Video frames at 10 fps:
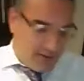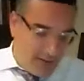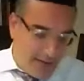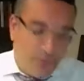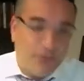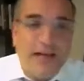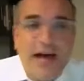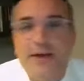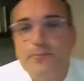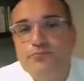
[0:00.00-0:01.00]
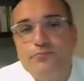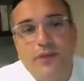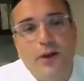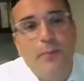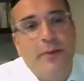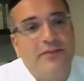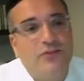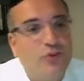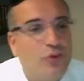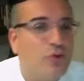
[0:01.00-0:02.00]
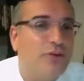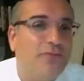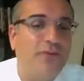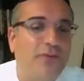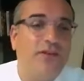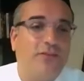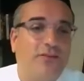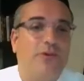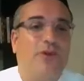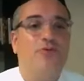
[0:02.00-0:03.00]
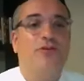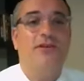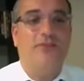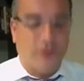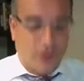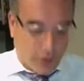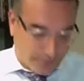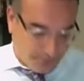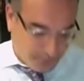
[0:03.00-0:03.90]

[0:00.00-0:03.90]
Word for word: Rabotai, about 250, 300 years ago,